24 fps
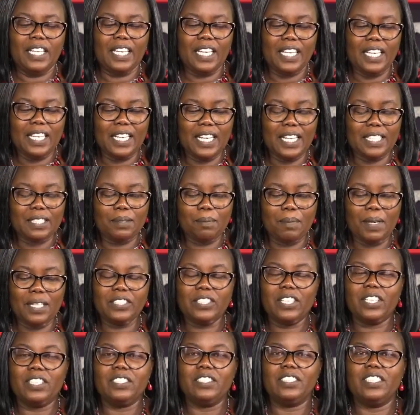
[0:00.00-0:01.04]
in as
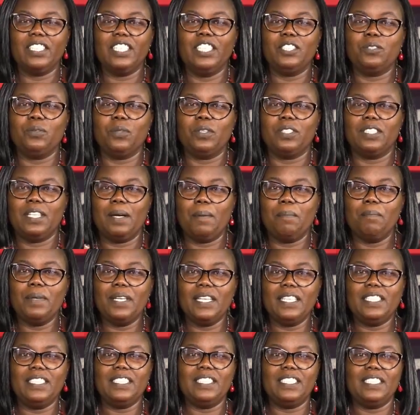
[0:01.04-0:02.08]
much as it was a
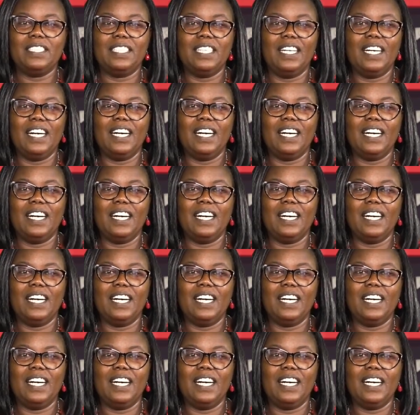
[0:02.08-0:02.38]
bit,